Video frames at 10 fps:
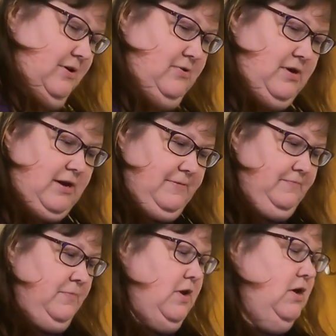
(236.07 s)
Okay.
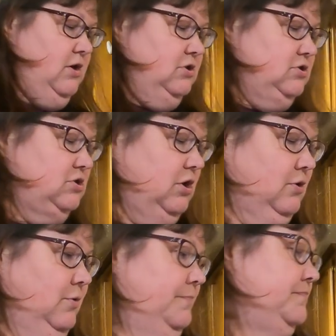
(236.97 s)

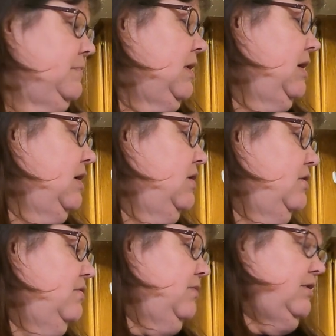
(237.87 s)
So,
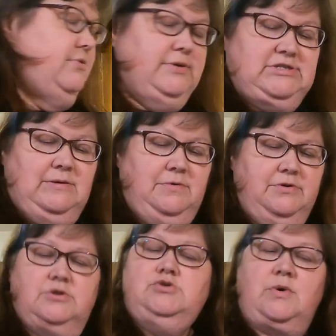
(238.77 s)
we're going to assemble
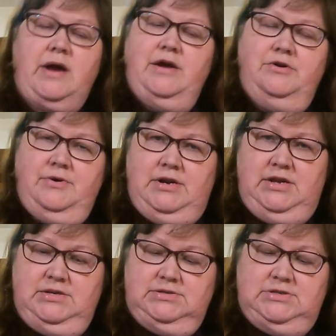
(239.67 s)
the dry
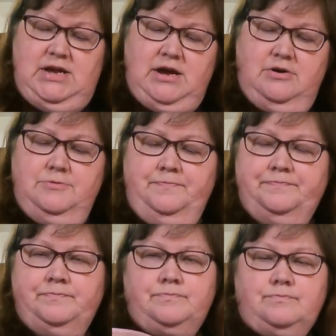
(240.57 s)
ingredients now.
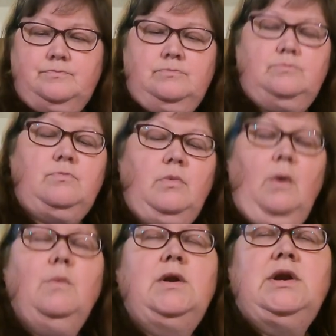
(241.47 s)

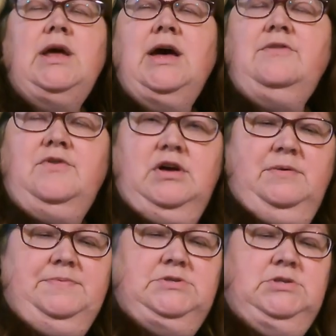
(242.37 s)
1.5
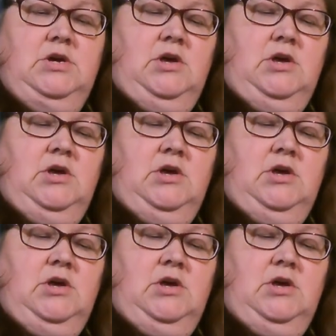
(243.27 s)
cups